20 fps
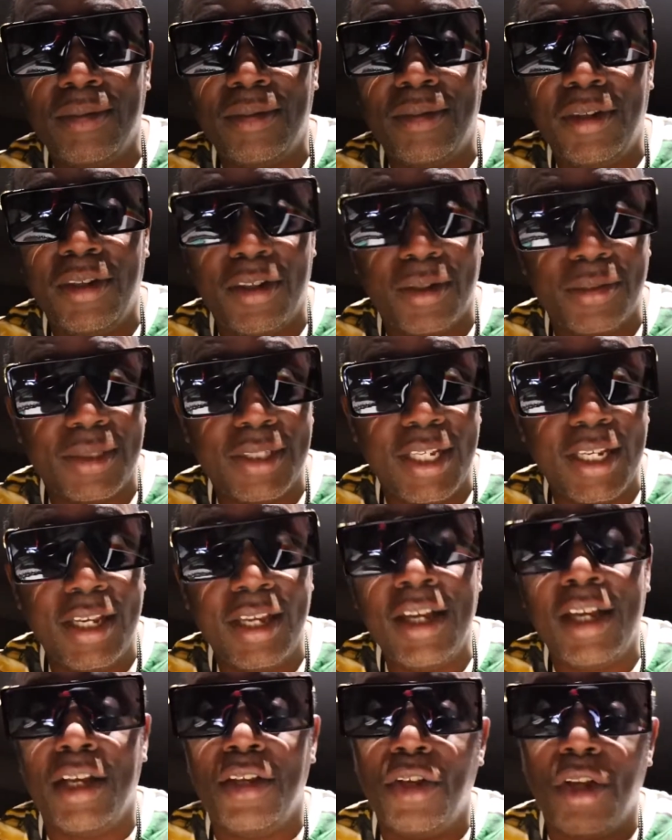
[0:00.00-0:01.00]
You know what I'm saying?
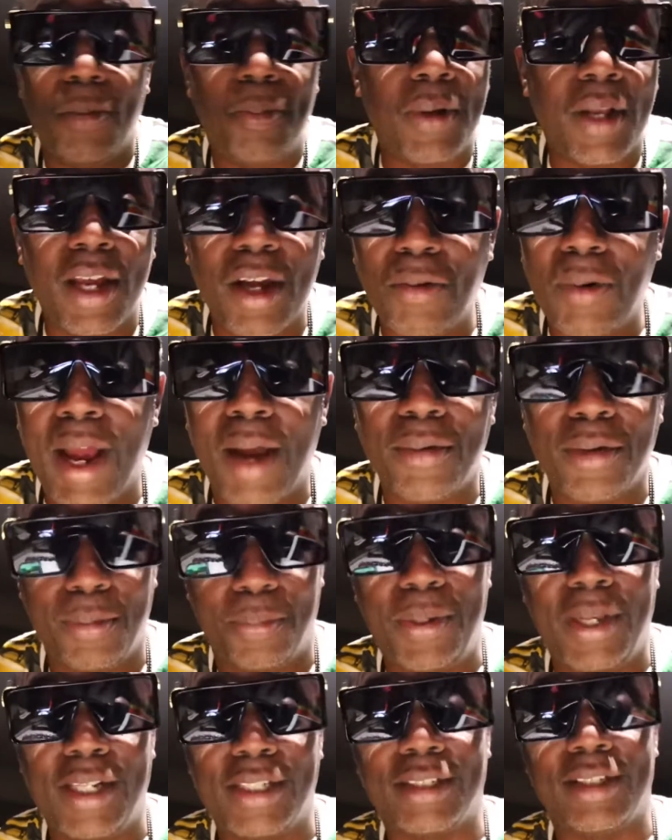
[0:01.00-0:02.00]
You can play around with them
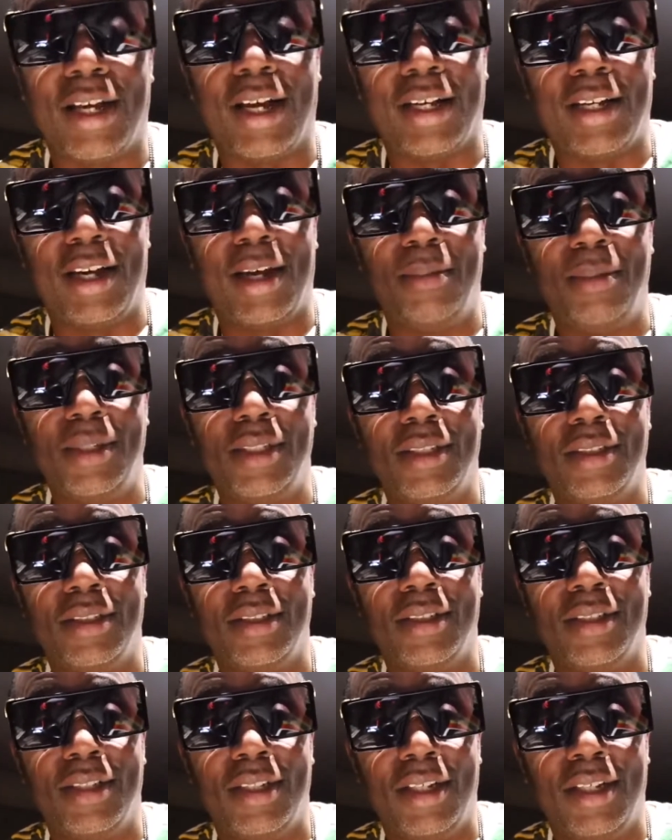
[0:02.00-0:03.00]
penny stock companies.
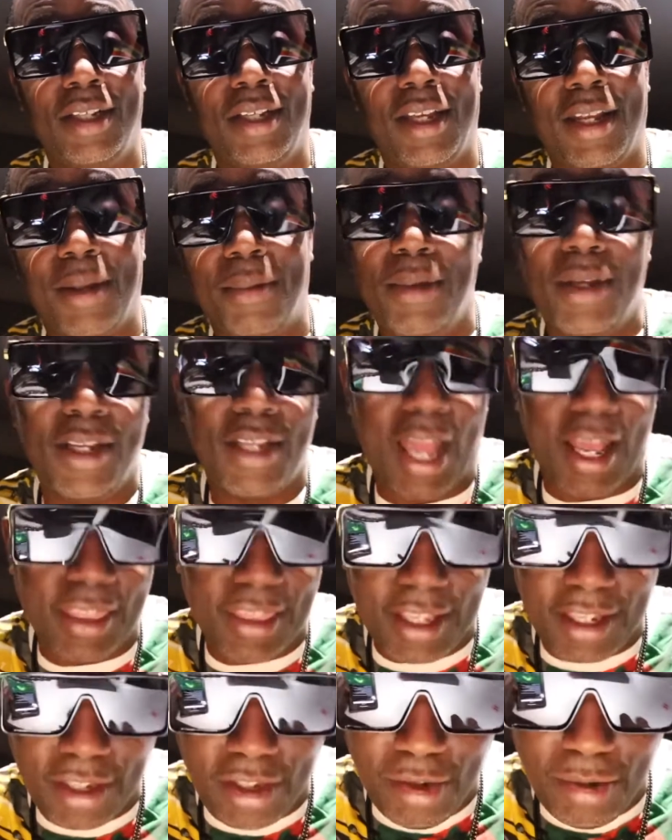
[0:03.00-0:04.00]
You know what I mean? I
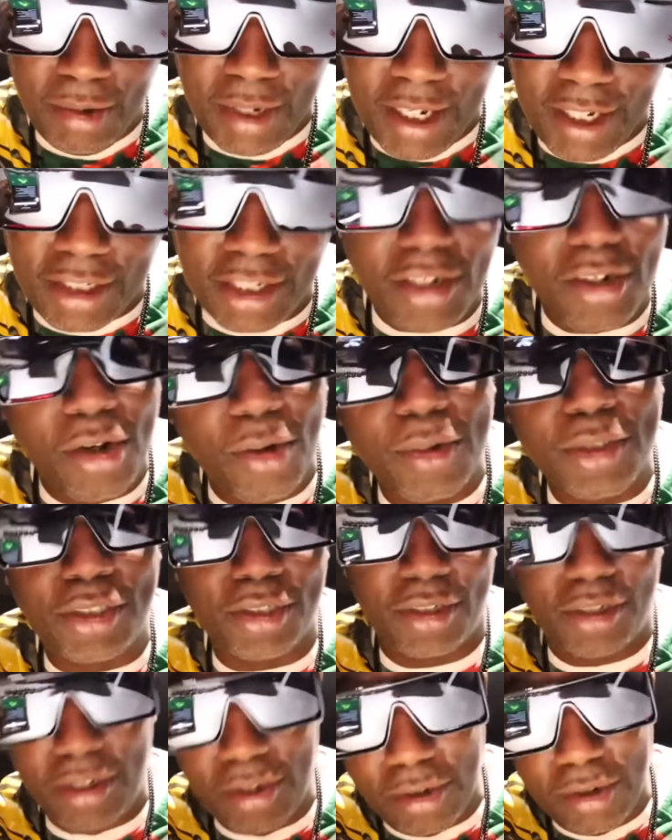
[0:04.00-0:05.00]
think you need to know what
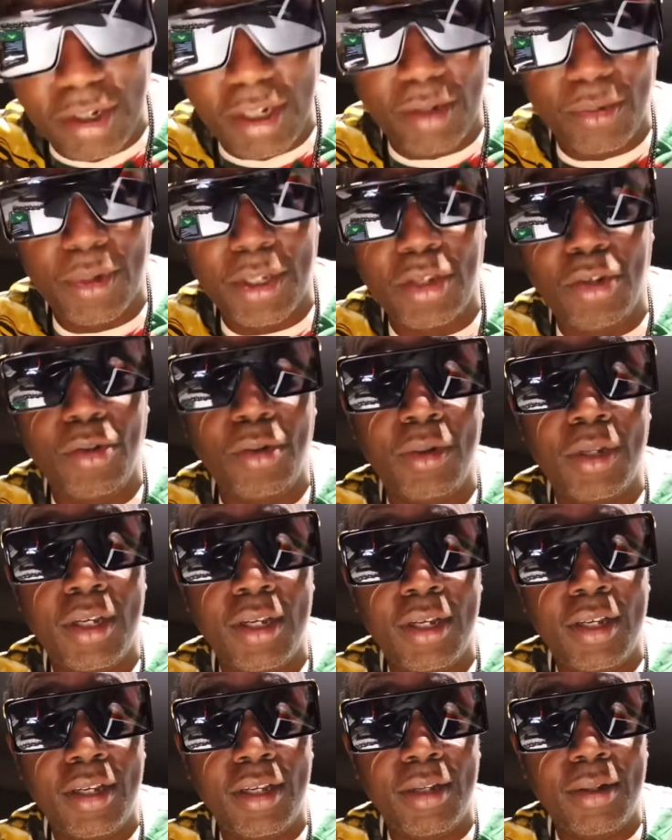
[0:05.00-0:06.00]
you're doing when you
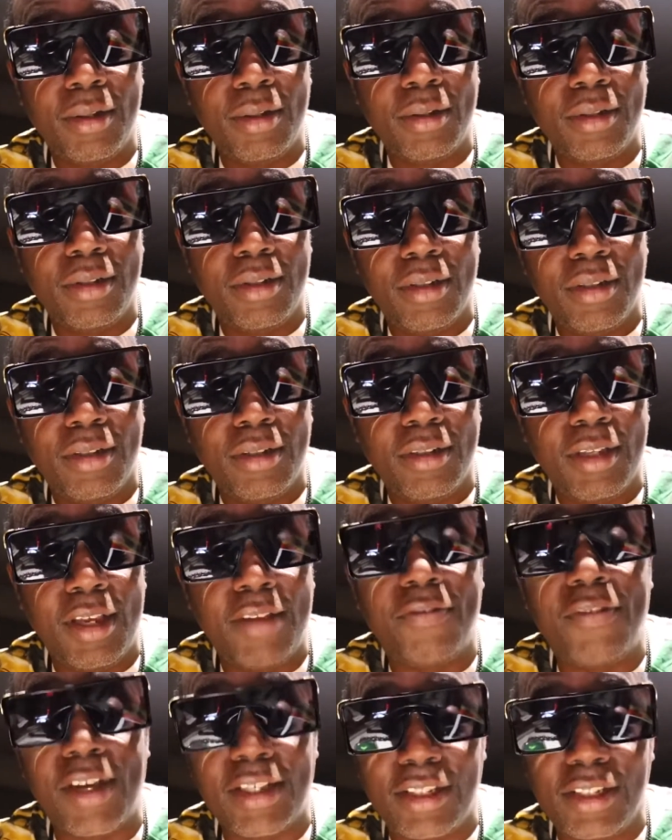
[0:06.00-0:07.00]

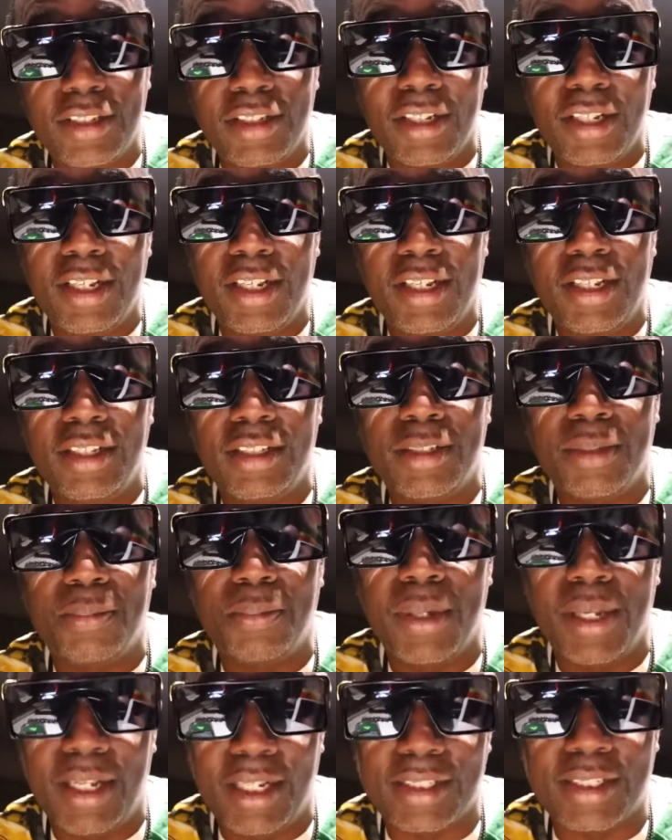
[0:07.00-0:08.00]
invest into these
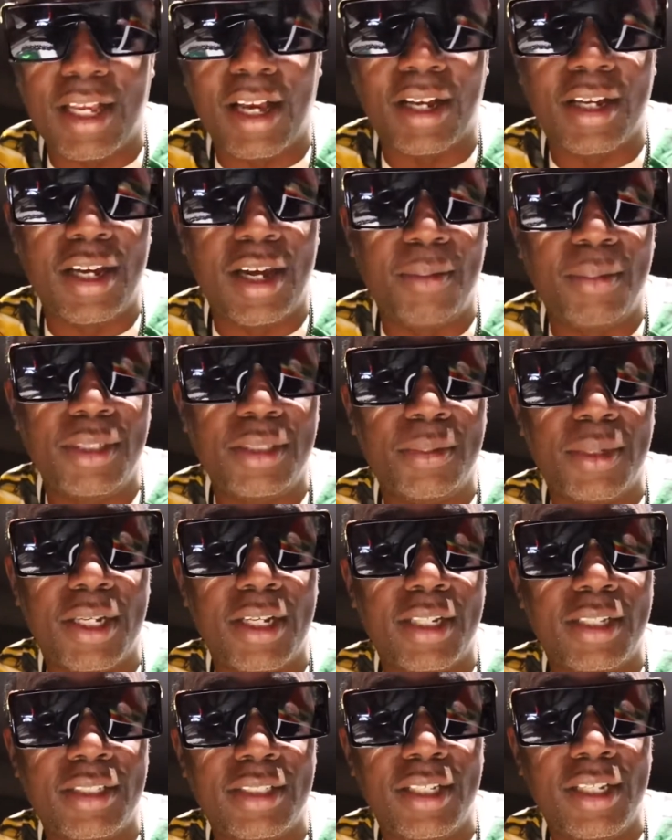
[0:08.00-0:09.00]
penny stock companies,
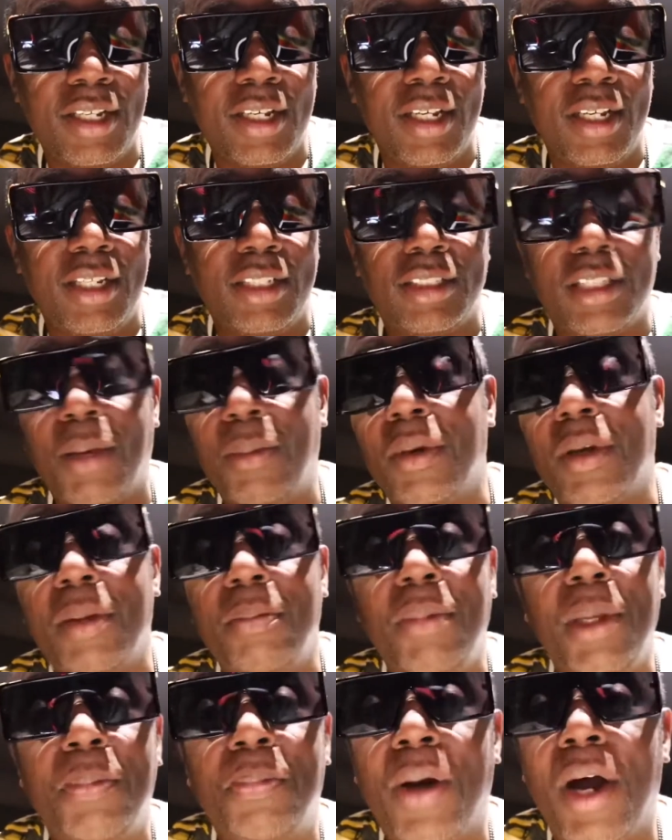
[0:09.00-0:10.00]
because some of them can
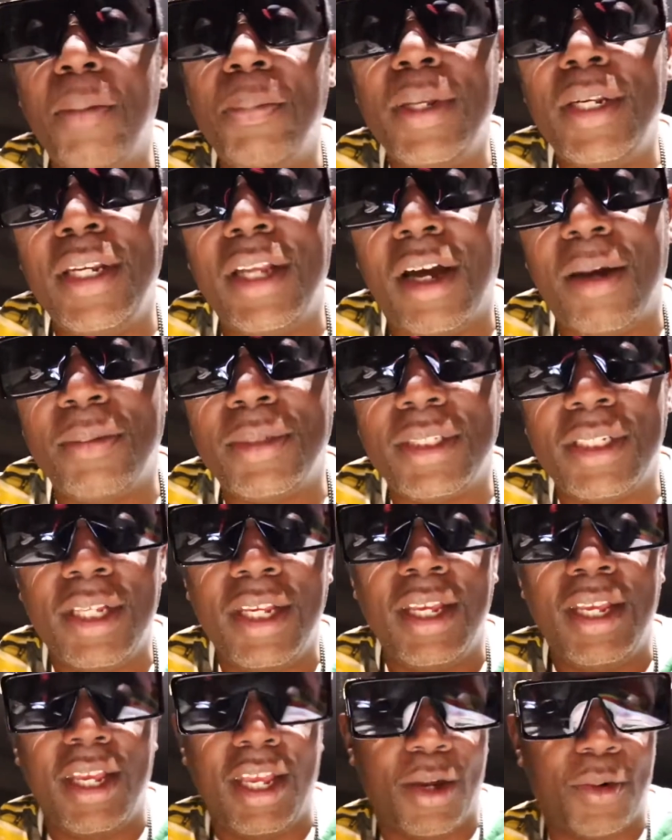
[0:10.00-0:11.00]
be pump and dumps.
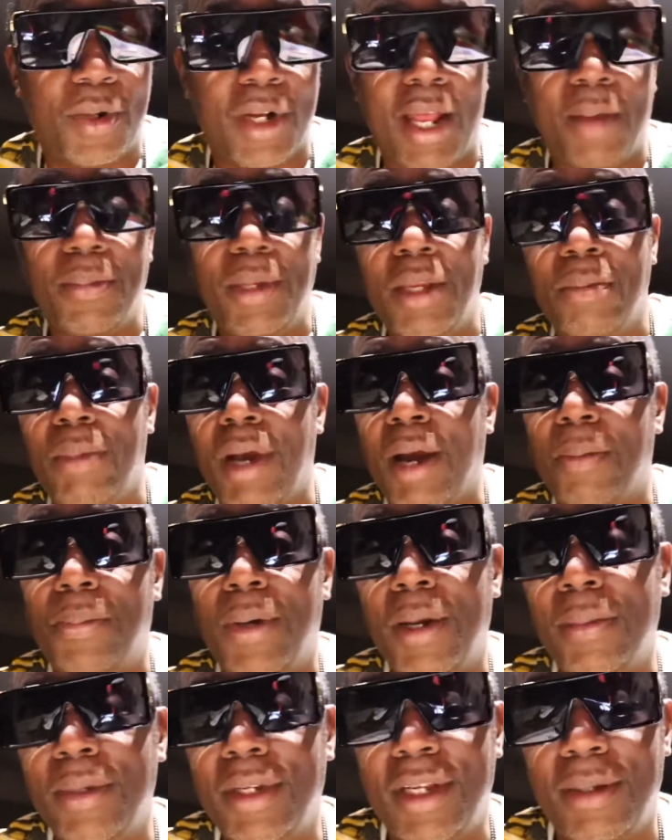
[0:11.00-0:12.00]
And what I mean by
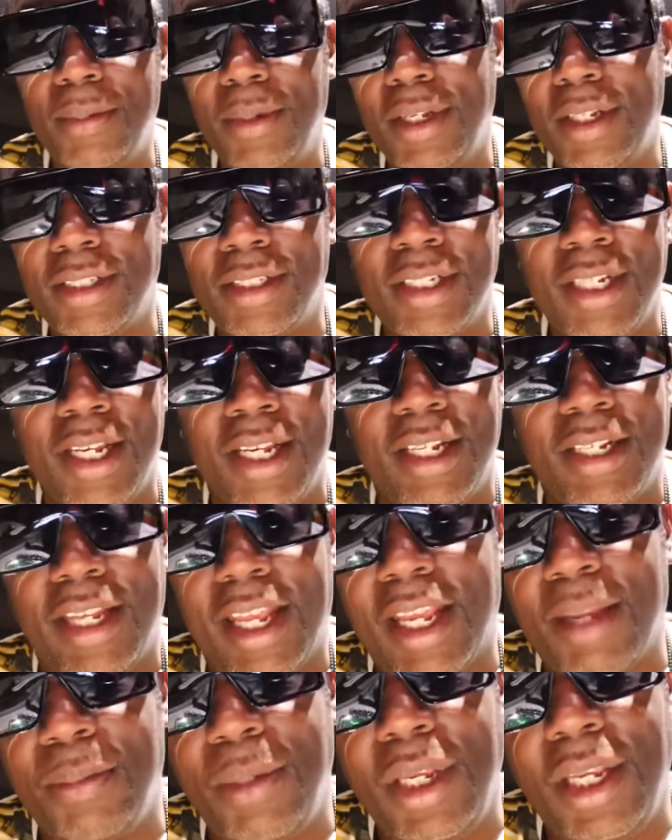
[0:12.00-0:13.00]
pump and dump is they
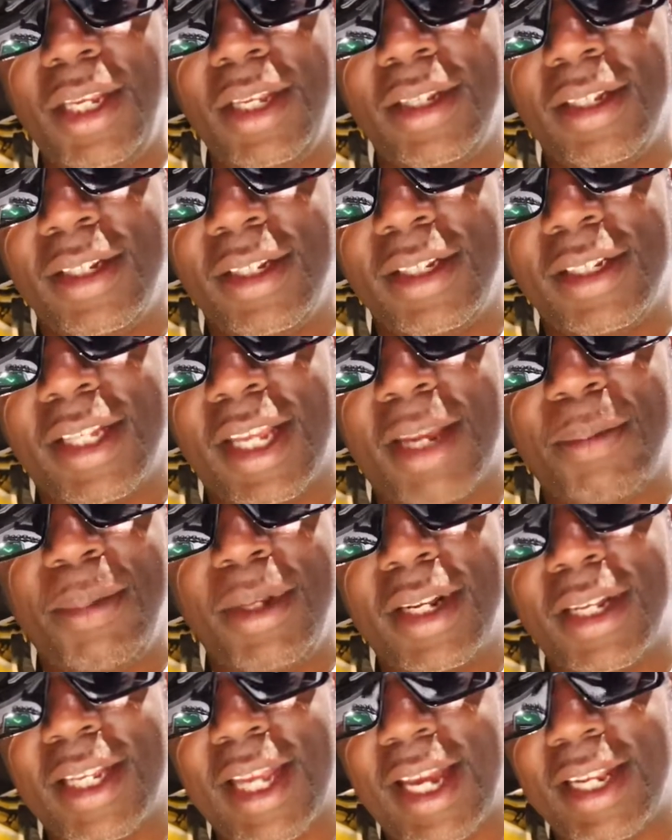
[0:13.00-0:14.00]
can be
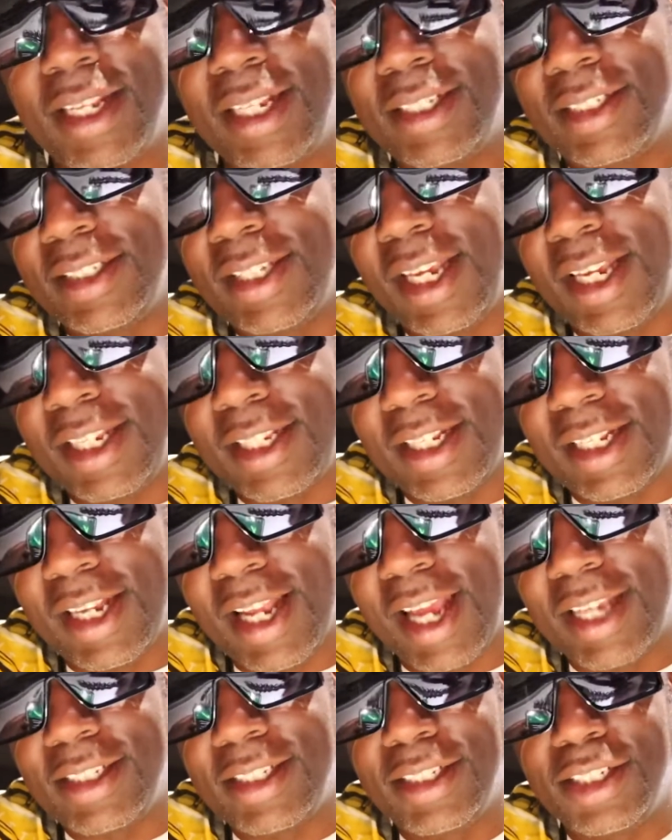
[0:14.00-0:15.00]
done got their SEC
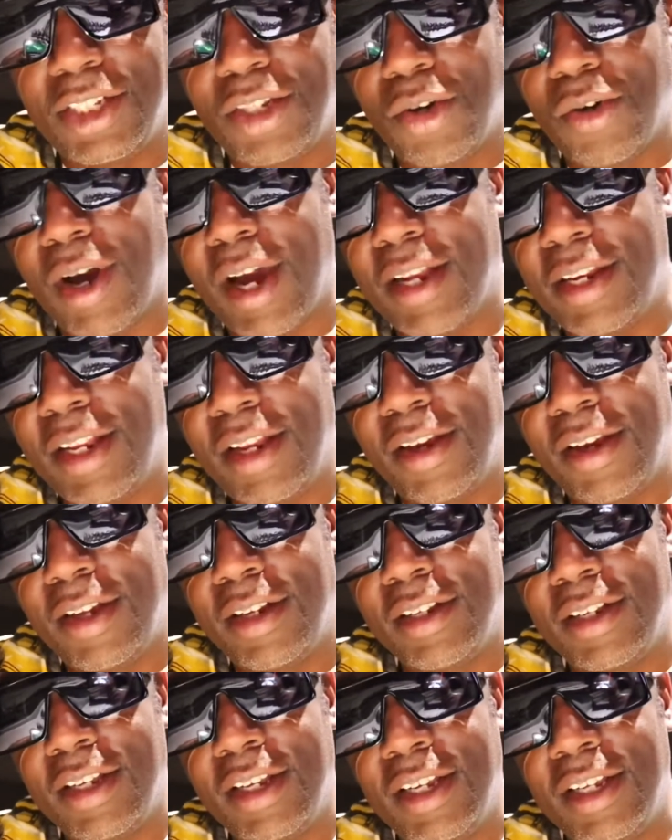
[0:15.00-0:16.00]
license to go out there
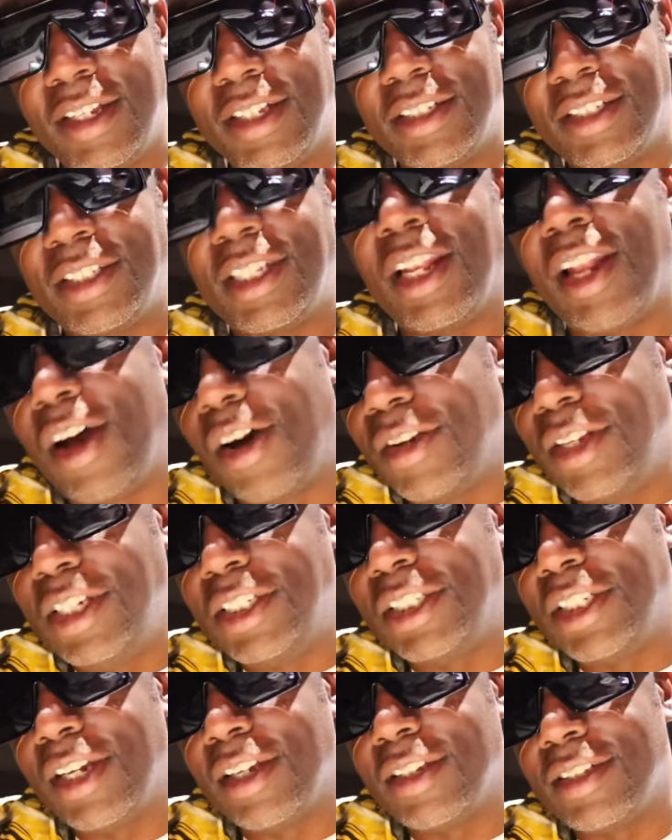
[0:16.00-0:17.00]
and sell all these
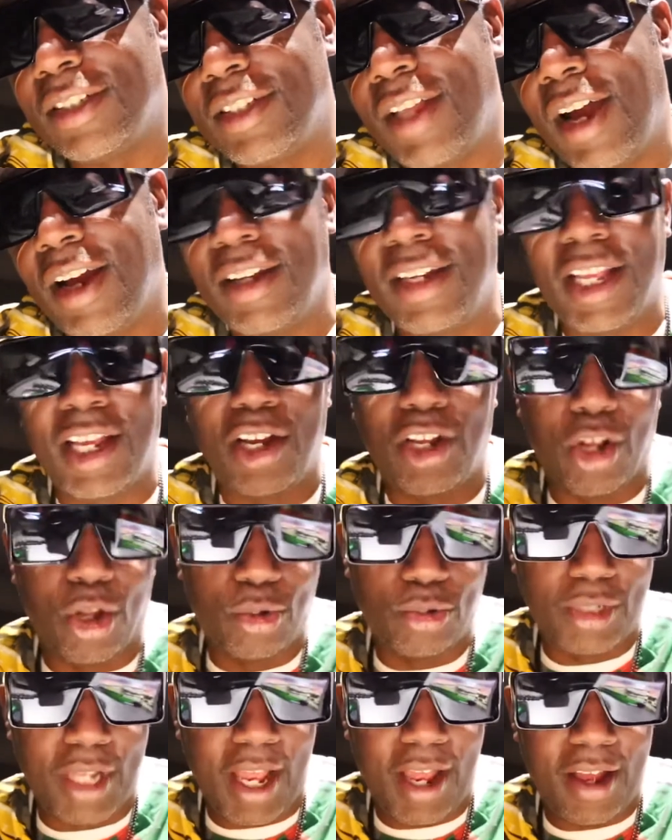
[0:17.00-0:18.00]
shares of stock, and they can
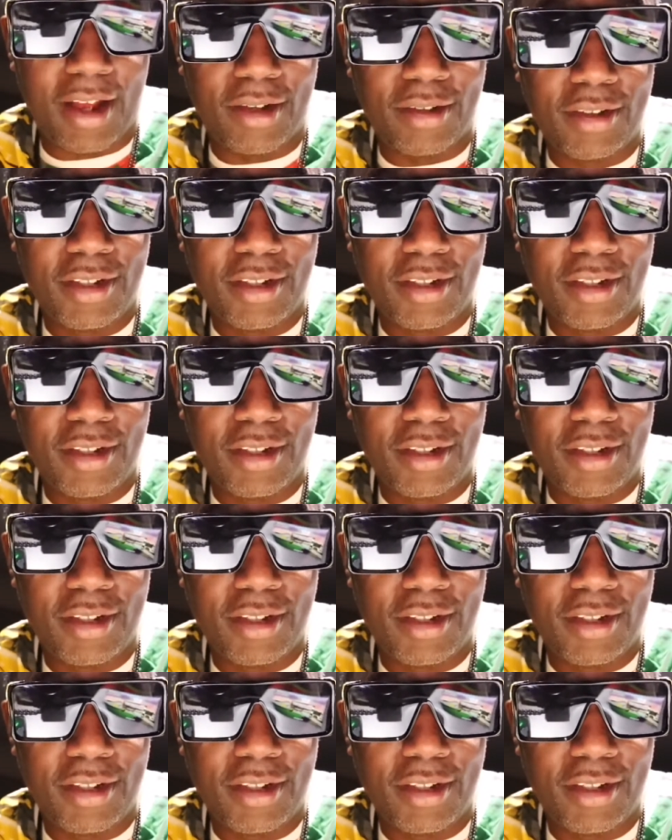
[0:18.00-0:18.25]
close down.